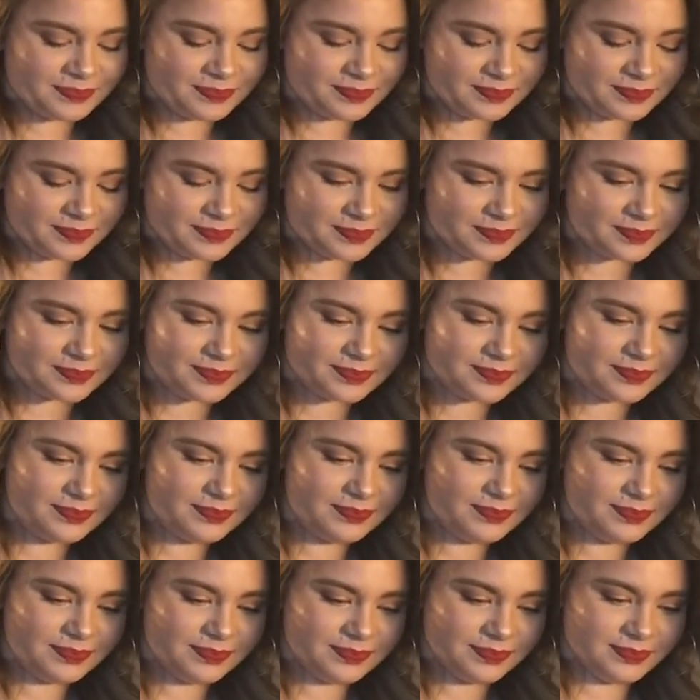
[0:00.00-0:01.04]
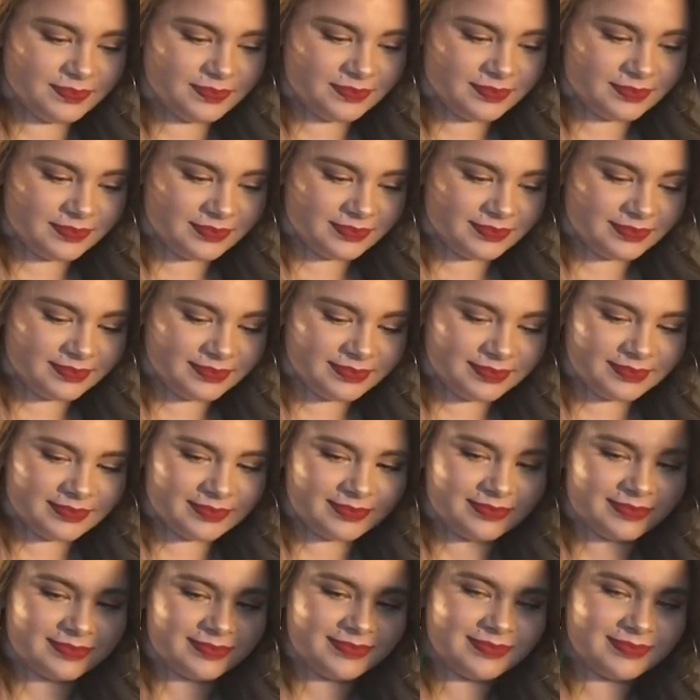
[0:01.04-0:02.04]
This person isn't speaking.